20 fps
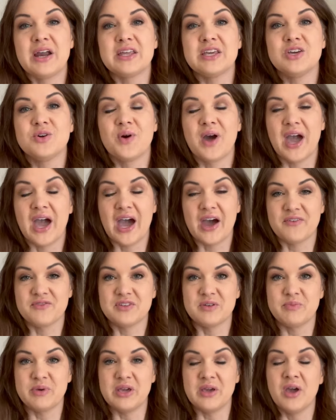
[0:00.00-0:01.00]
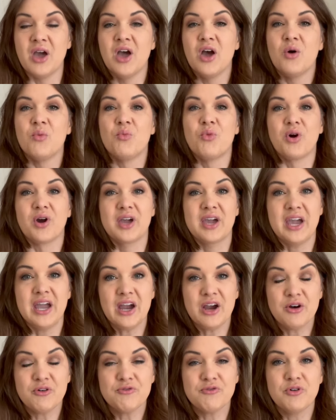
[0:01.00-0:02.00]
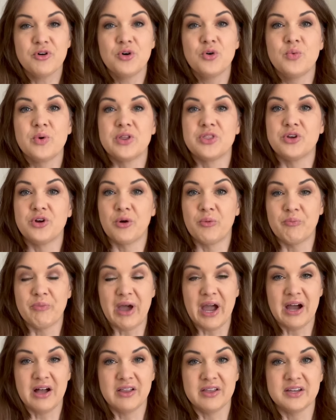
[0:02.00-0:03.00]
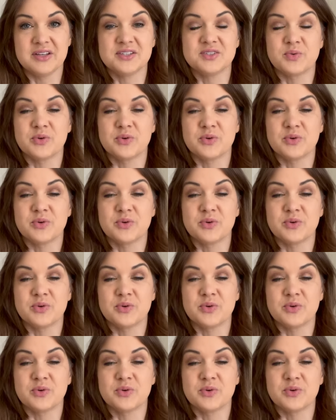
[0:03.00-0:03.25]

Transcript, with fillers: You have to be more careful with your balance,